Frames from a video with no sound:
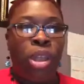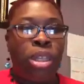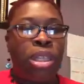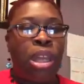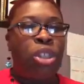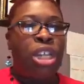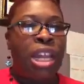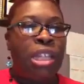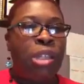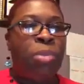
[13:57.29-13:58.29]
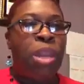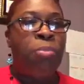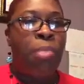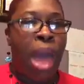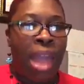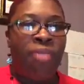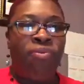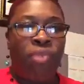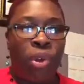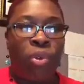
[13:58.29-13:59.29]
So just be
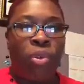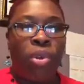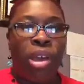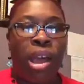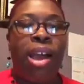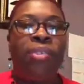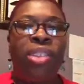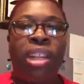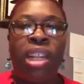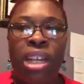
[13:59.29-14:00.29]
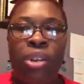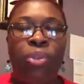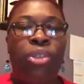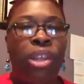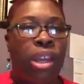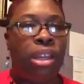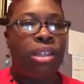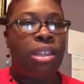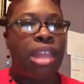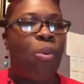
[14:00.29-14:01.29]
mindful of the little
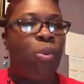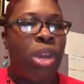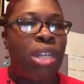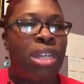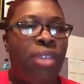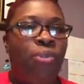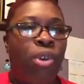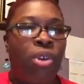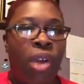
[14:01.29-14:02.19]
things that we take for